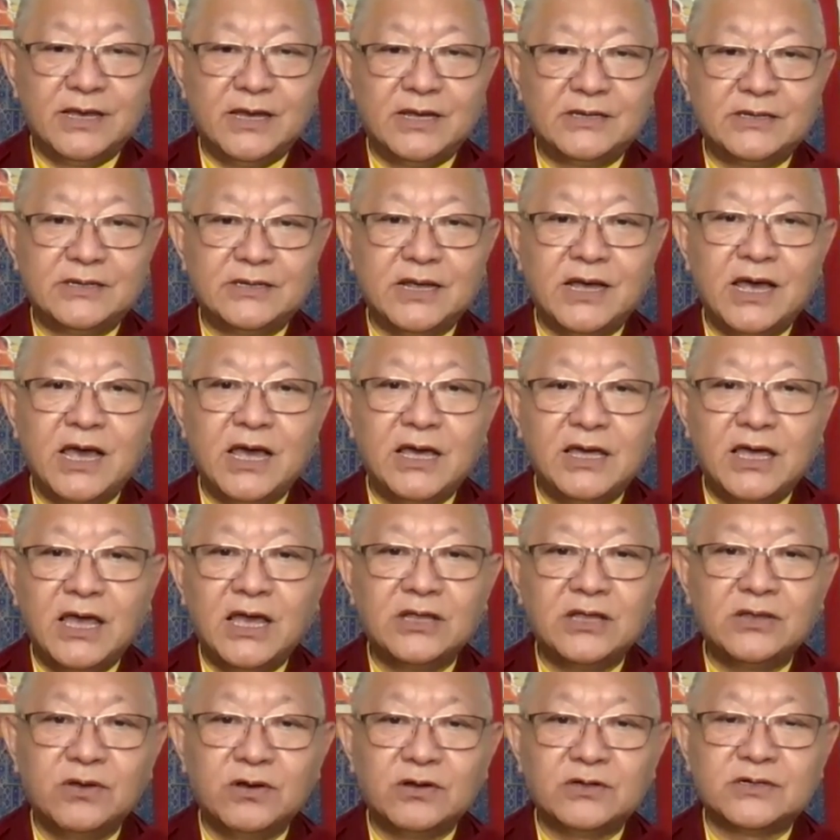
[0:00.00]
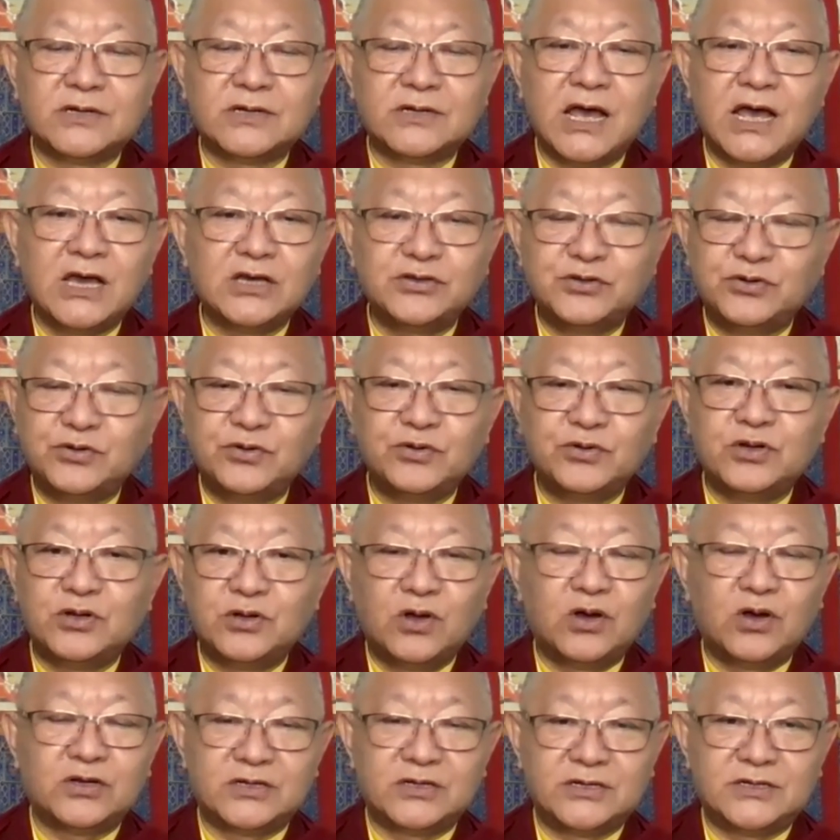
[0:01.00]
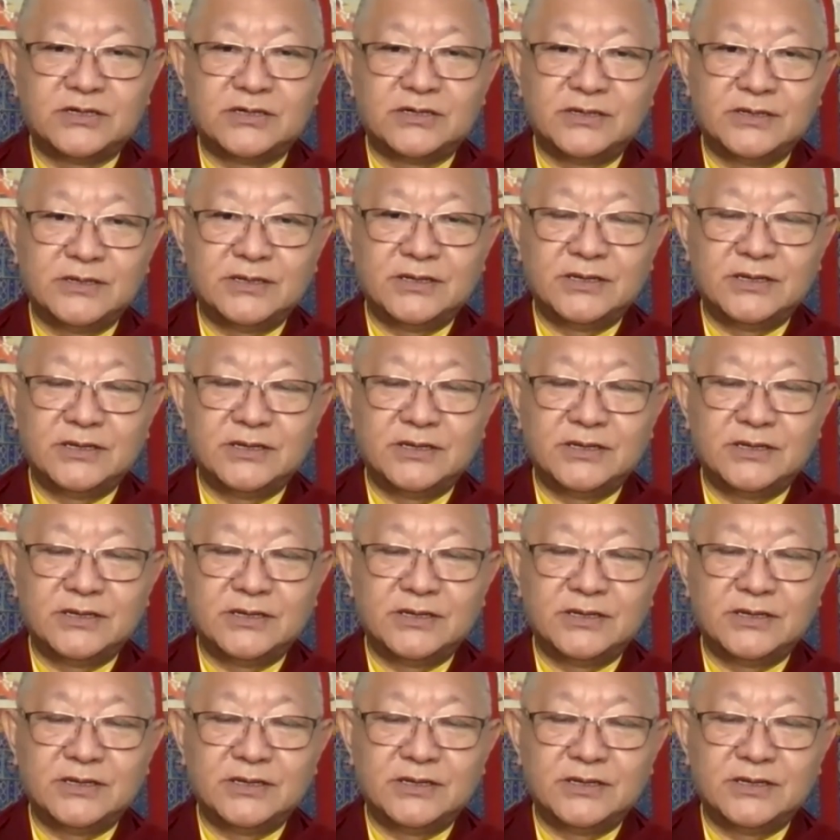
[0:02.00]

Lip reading: that I should not